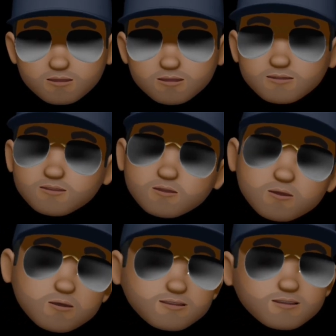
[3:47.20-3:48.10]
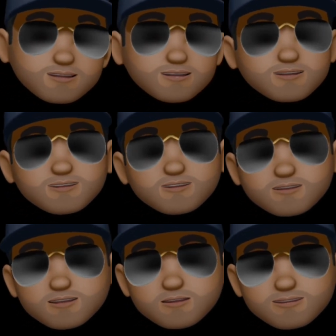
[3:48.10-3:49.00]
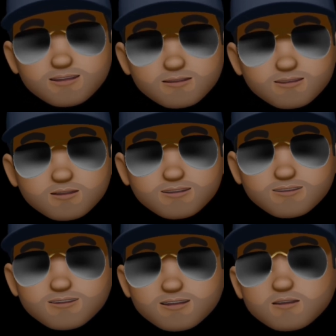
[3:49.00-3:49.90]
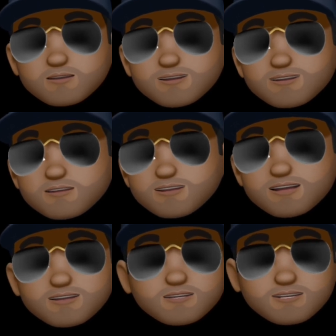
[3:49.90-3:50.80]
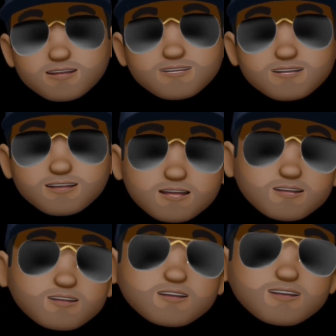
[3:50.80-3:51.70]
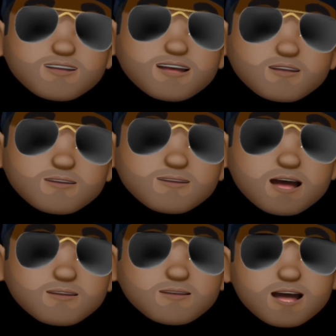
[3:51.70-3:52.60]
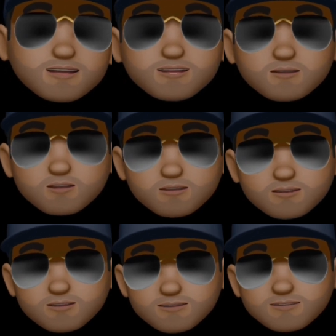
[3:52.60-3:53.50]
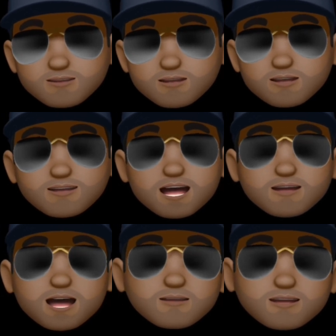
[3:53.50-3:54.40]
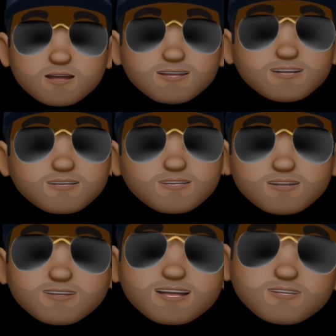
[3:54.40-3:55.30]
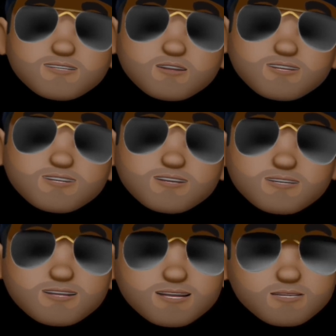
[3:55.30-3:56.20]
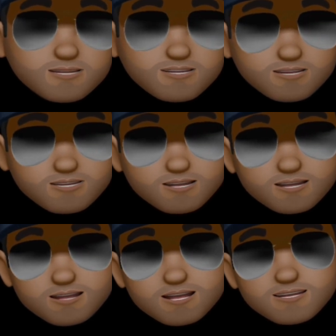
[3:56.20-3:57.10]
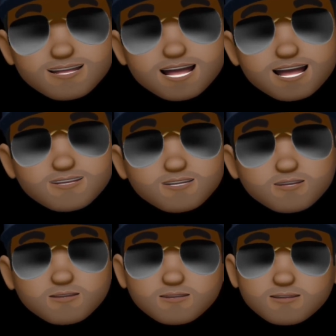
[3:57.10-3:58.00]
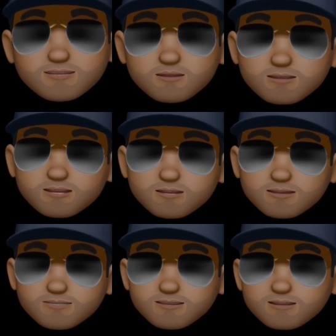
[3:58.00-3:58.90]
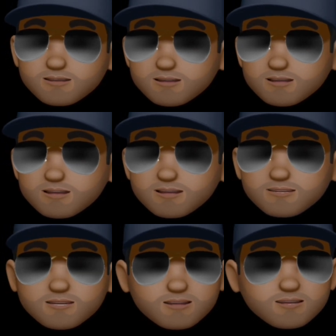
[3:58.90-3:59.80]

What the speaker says: So hopefully this video has helped you understand what dividend investing is and how the math behind it works. Now, happy hunting for your next first dividend position to add to your portfolio. And if you need a